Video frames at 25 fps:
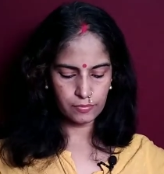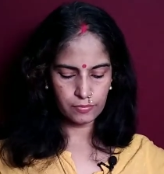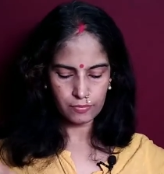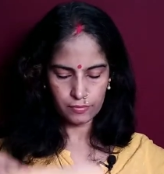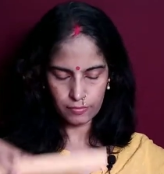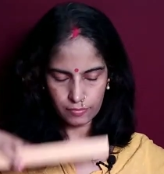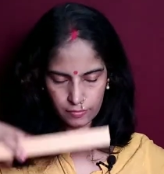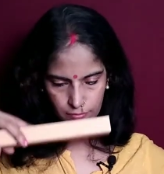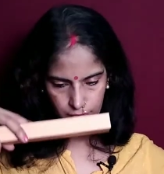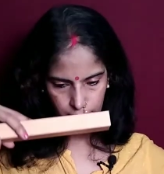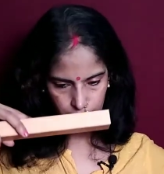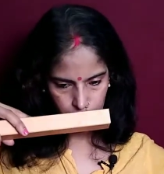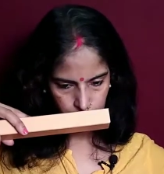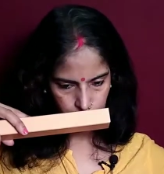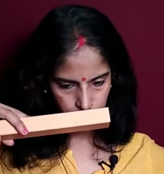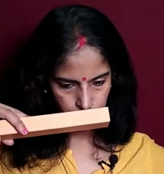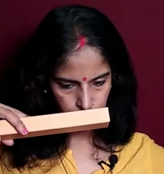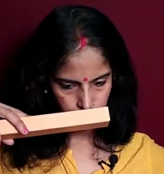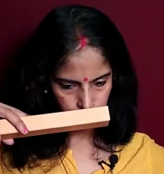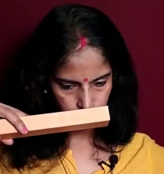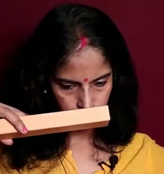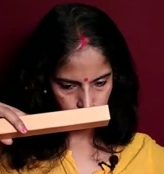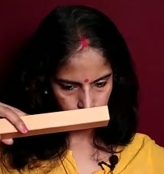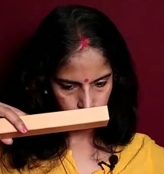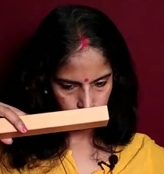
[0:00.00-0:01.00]

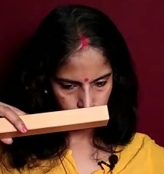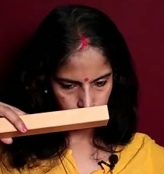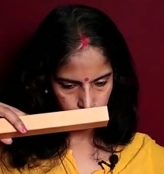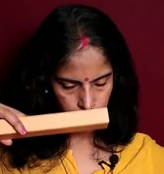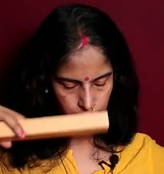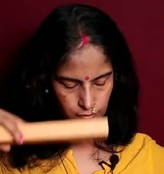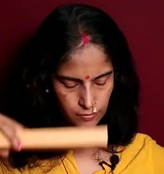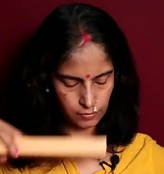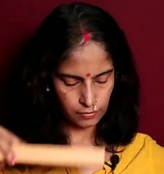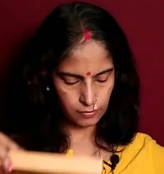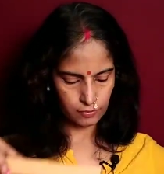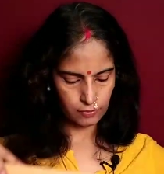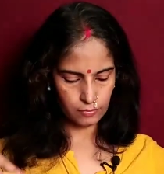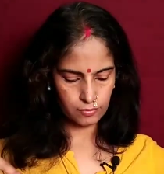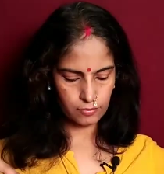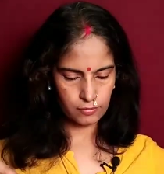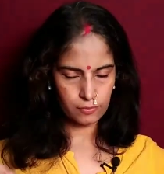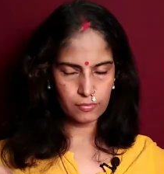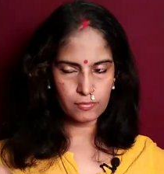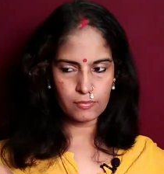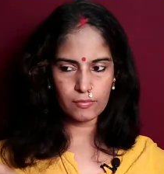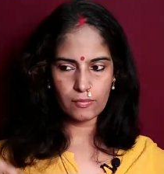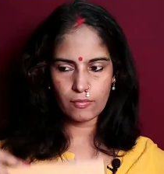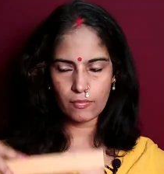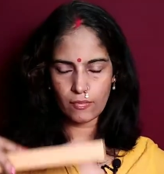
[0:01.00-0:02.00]

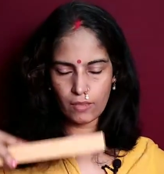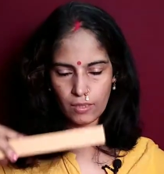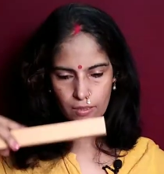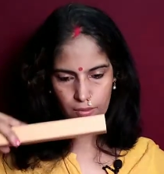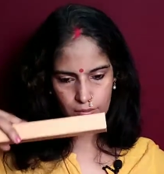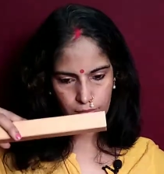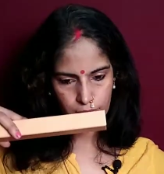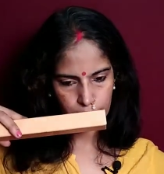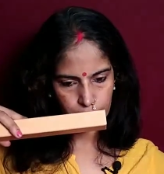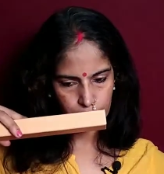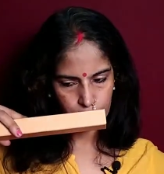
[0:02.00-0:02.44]
Nobody speaks.